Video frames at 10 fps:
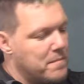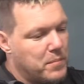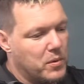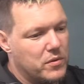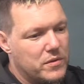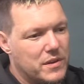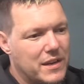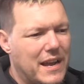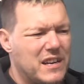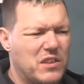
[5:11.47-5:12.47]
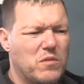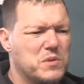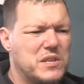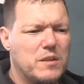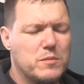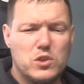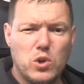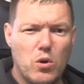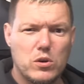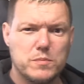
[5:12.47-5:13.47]
but you can kind of almost think of them as
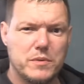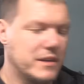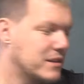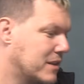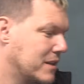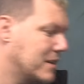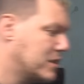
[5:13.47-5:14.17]
torque springs, right?